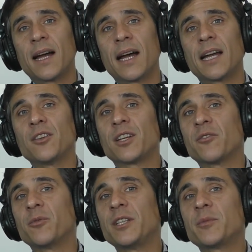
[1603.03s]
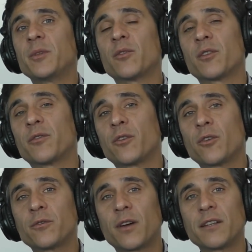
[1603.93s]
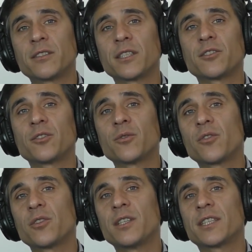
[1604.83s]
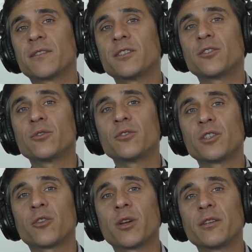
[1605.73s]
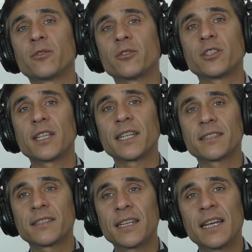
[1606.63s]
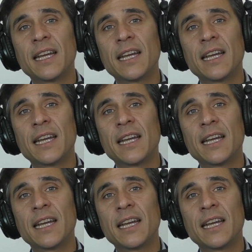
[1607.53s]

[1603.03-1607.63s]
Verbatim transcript: Uh, you can reach me over the phone 562 372 0846.